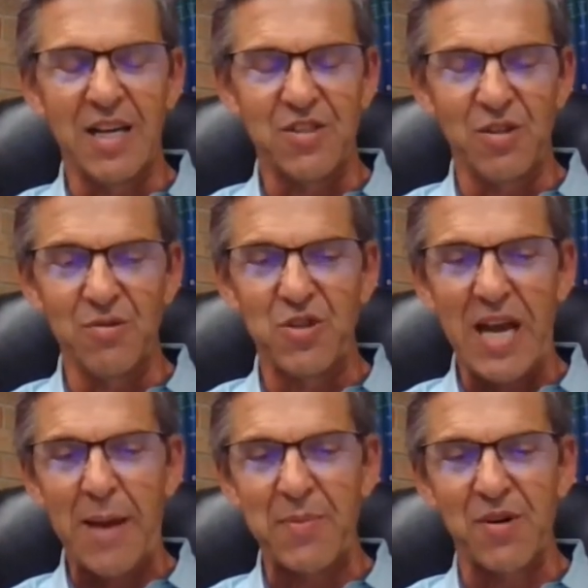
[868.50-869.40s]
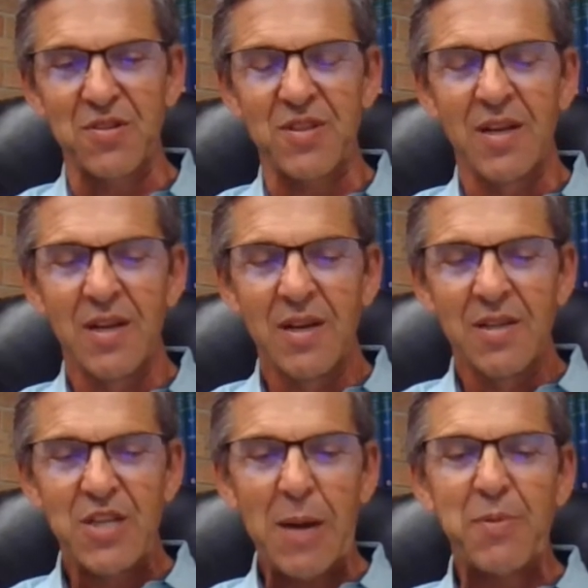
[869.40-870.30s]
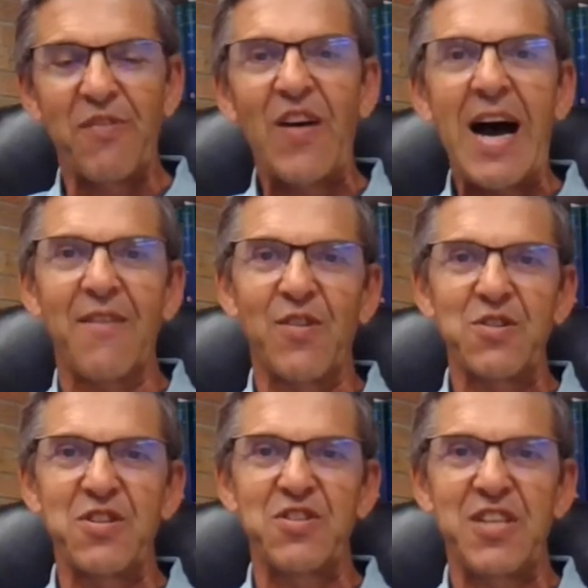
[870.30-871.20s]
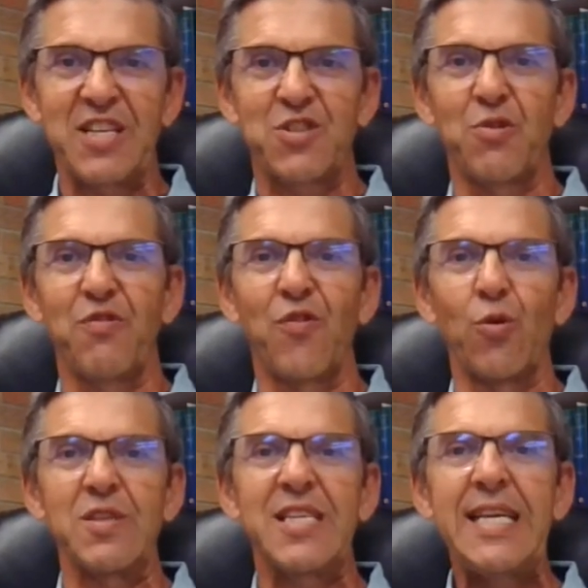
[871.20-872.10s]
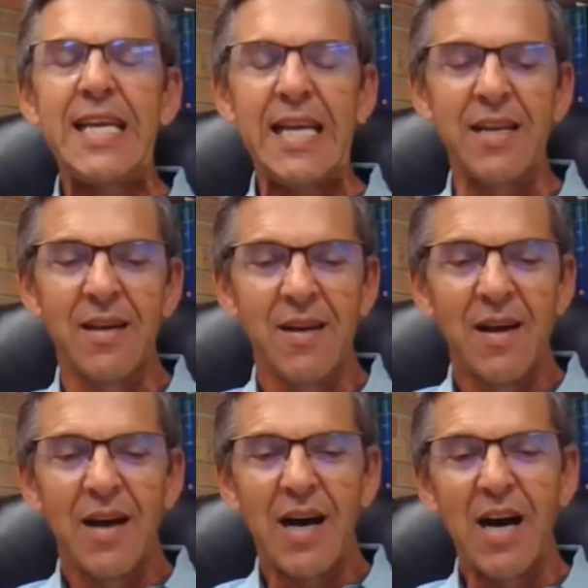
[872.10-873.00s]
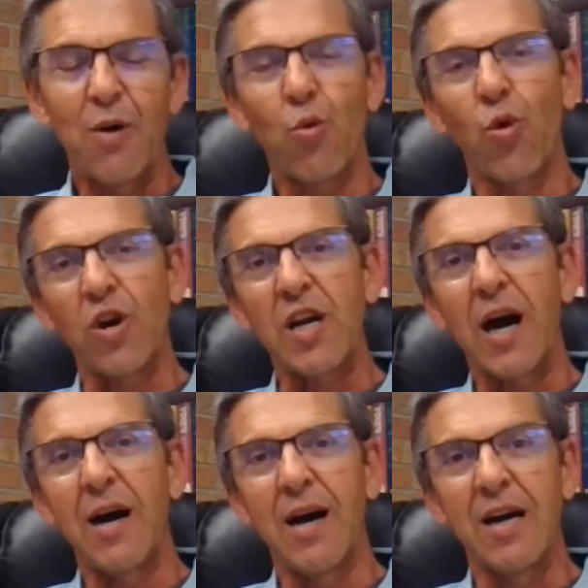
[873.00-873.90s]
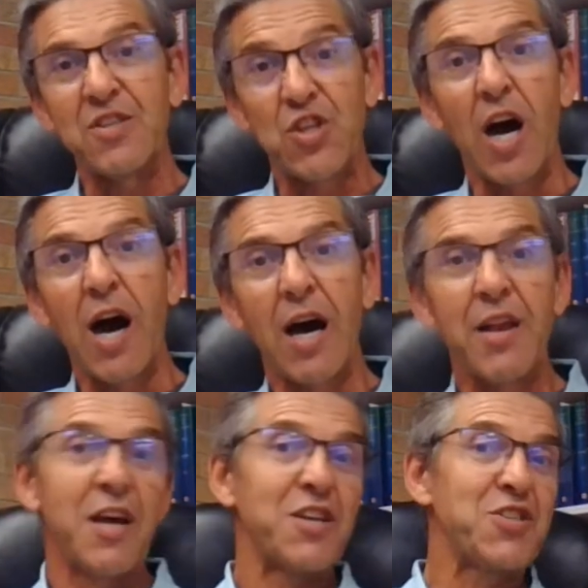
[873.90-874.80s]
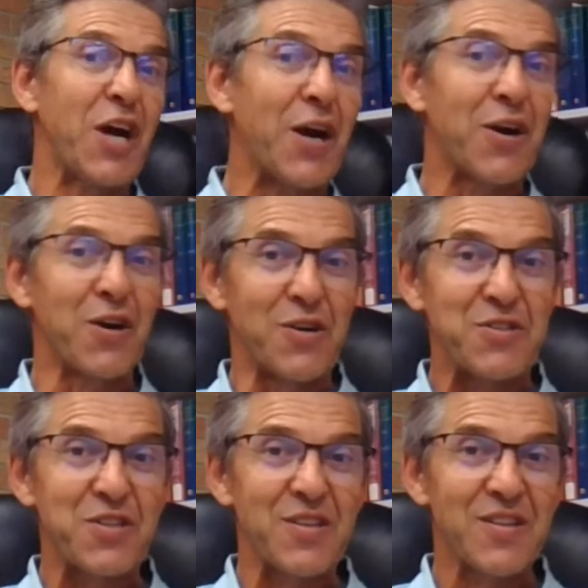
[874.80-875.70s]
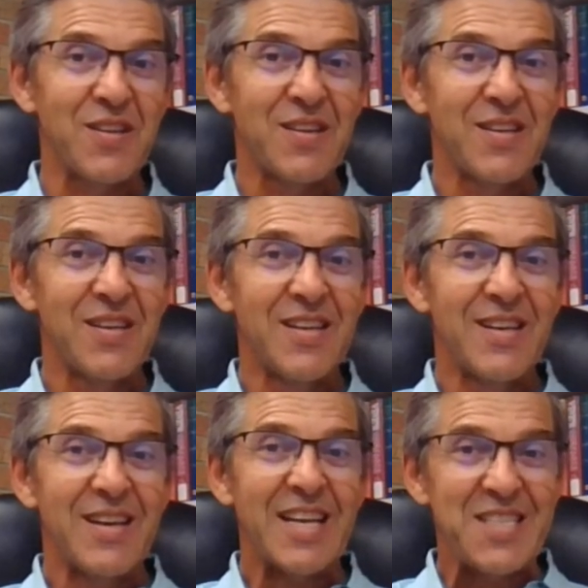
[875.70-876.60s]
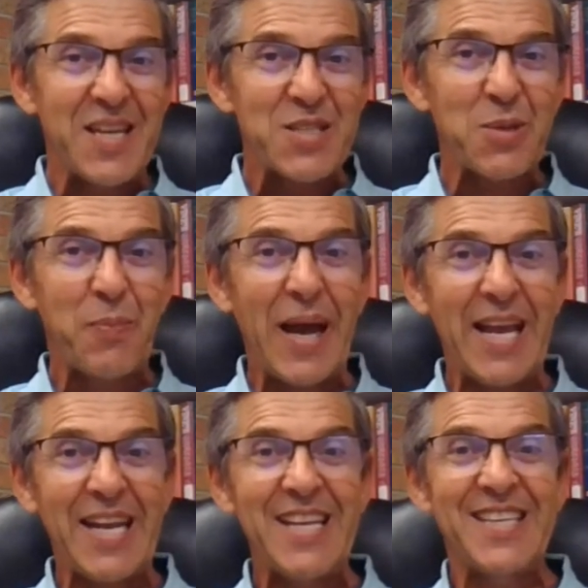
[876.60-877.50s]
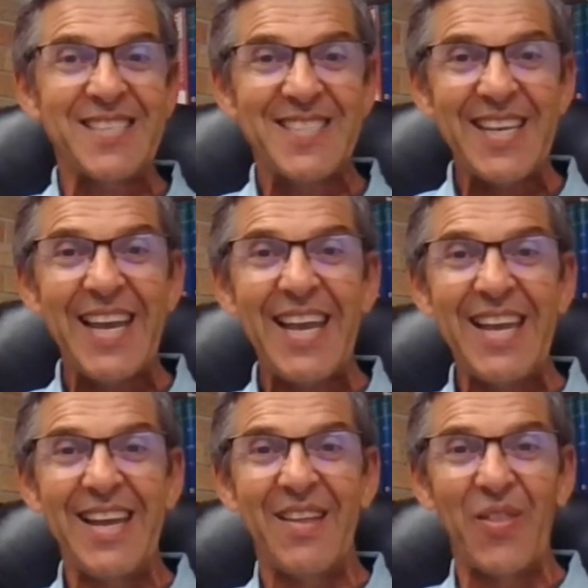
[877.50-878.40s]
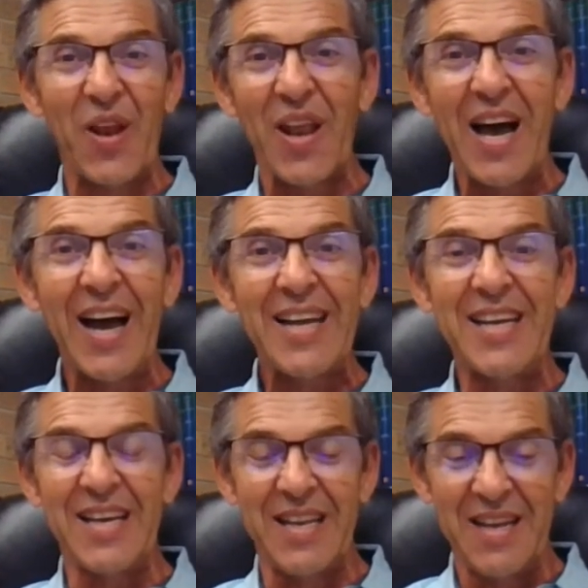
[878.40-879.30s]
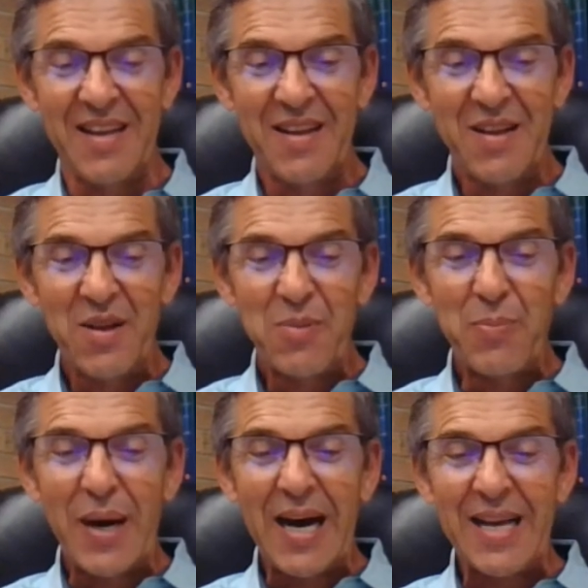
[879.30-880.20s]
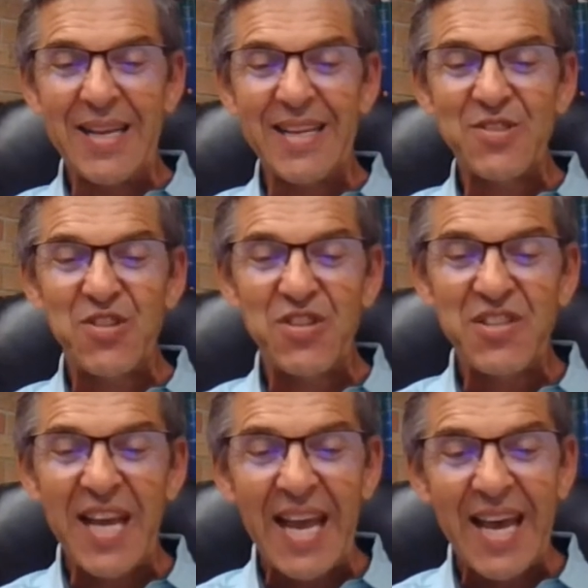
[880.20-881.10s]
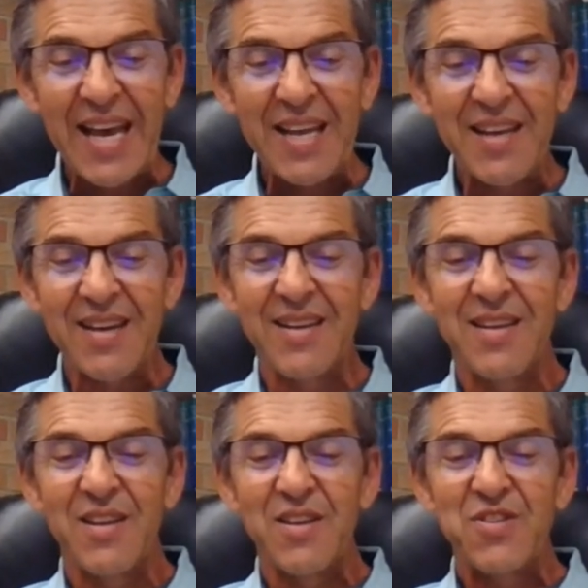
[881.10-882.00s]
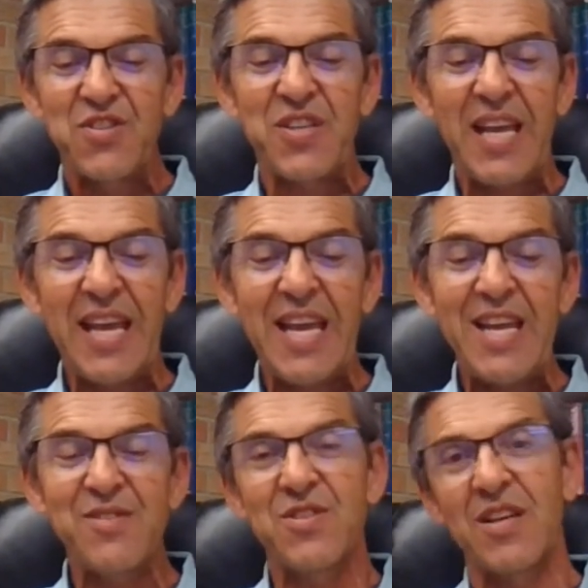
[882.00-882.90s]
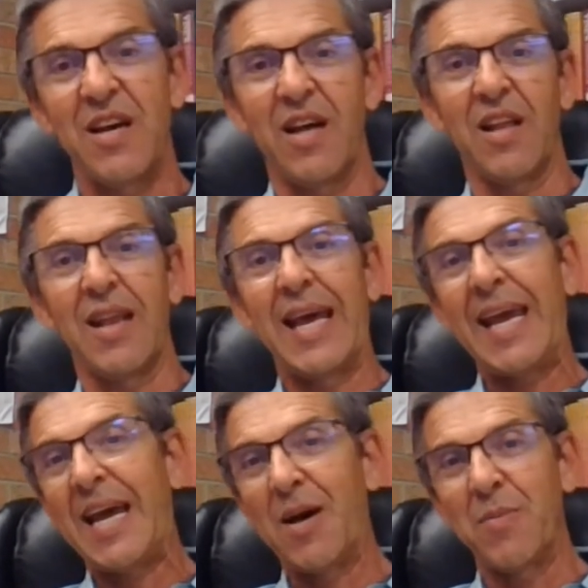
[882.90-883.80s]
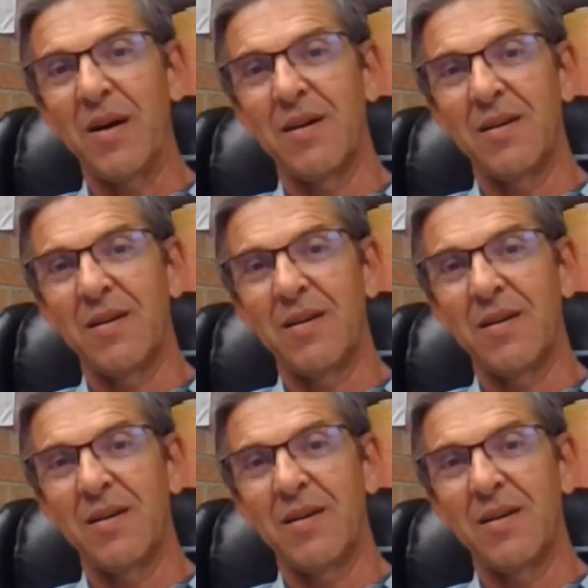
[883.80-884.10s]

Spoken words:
two chapters, chapter 5, verses 6 through 14, where John turns, anticipating to see the lion, but instead sees a lamb